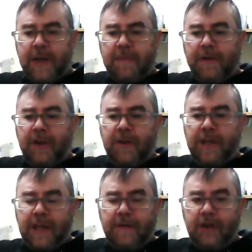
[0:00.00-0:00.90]
But if you
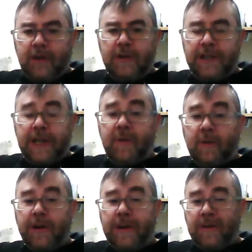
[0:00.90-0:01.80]
can get it
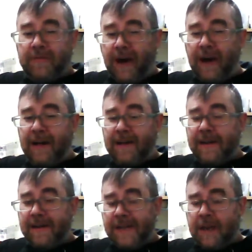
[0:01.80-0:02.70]
working and find an
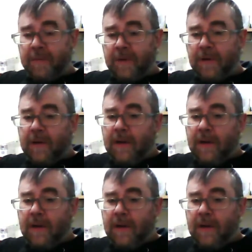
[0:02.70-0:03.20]
example,